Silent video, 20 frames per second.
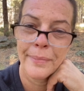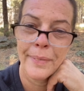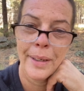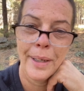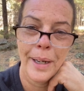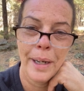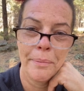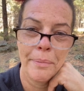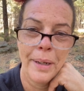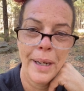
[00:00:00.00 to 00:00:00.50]

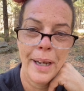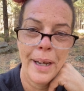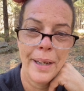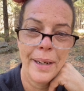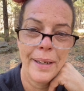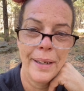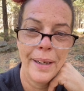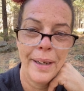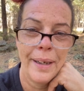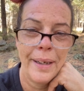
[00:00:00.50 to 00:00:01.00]
I'm not
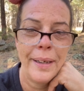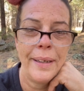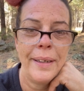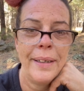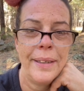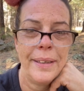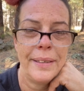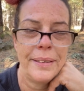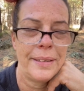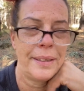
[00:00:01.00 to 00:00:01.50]
an
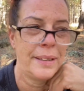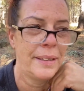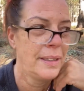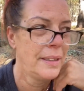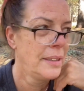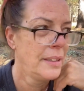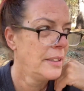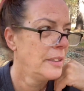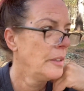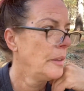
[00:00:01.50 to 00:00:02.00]
addict.
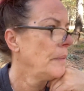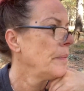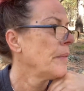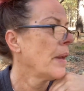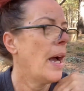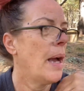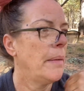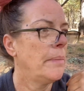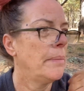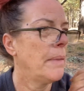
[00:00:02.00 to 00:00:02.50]

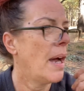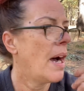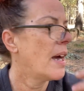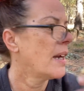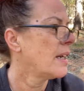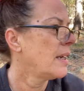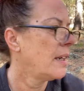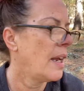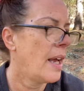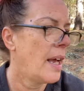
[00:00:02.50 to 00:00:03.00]
I'm not
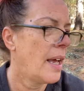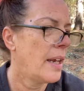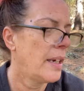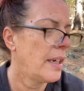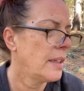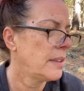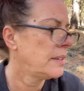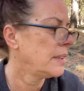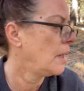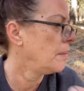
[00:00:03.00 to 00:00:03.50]
an
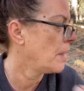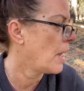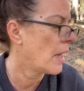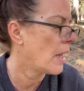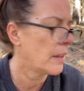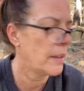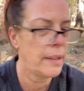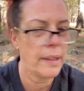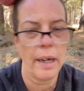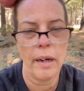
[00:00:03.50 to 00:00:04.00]
addict. I'm
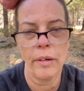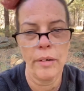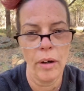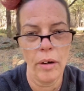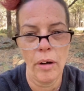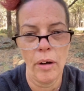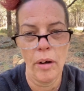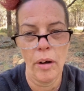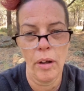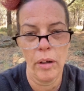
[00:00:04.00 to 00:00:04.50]
not an
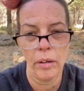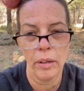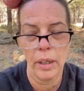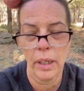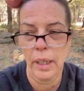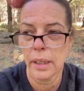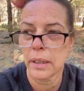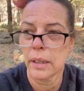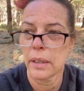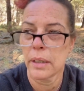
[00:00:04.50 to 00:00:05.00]

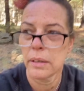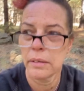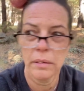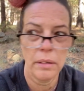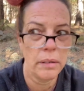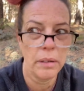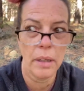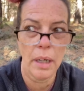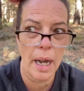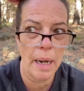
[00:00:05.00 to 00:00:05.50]
alcoholic.
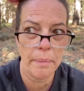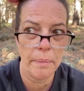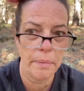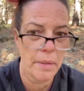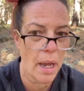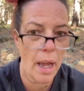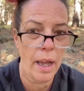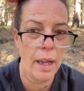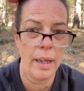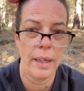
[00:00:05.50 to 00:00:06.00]
I'm
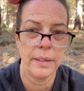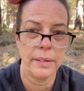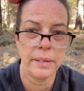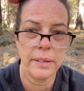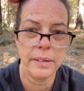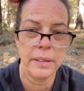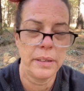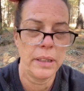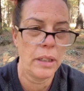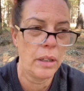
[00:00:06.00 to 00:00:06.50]
not,
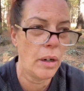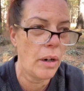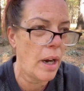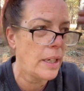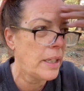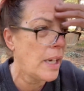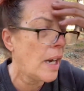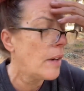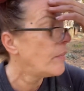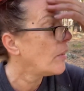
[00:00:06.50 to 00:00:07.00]
you know, I
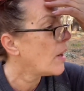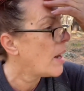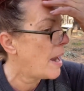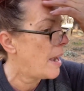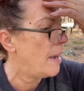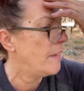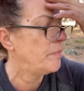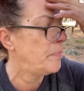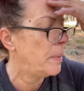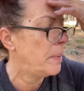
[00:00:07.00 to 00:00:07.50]
never
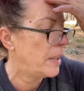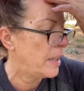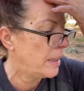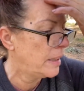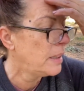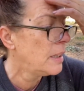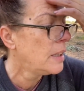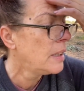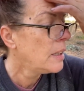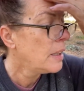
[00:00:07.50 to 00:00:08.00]
have
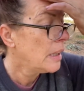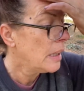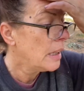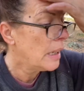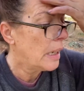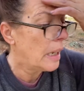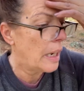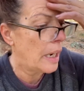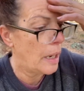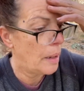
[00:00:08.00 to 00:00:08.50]
been.
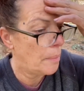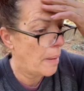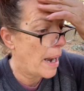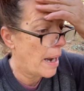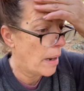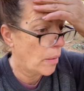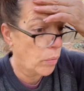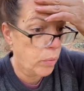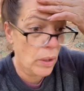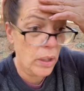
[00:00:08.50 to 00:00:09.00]
Um,
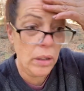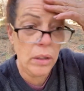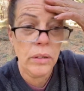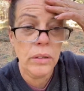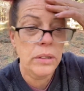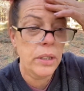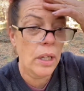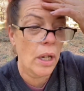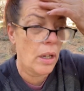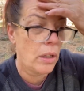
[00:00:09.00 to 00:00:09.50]
I will
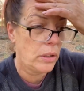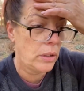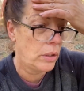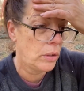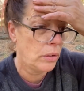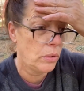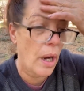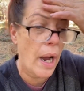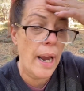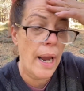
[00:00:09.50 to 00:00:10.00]
tell
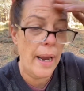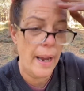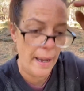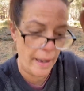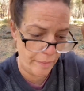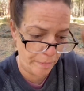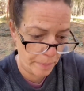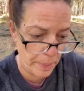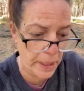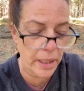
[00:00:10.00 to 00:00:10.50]
you, I
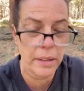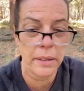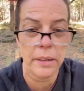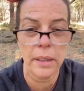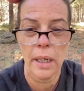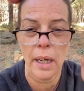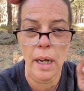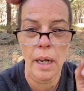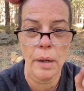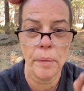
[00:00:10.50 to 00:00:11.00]
have been in
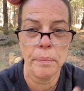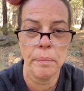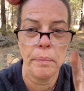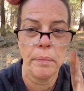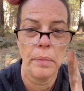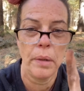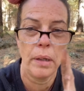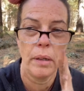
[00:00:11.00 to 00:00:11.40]
um,